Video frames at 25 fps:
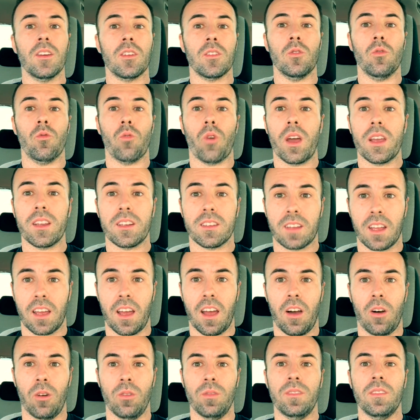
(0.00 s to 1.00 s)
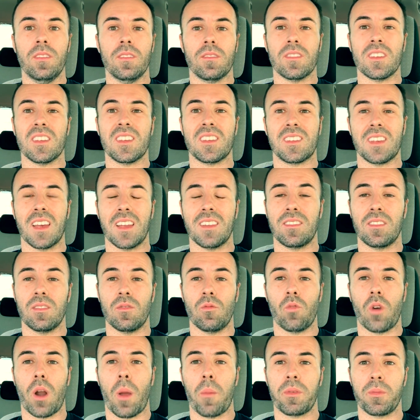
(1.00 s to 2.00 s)
You write down the sets
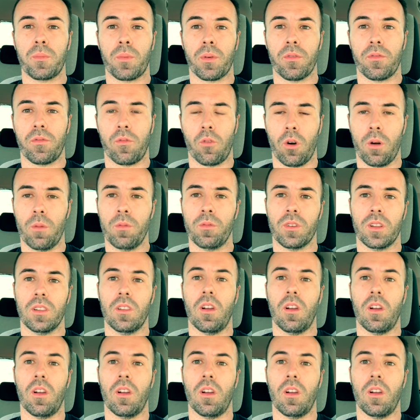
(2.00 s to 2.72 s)
and reps performed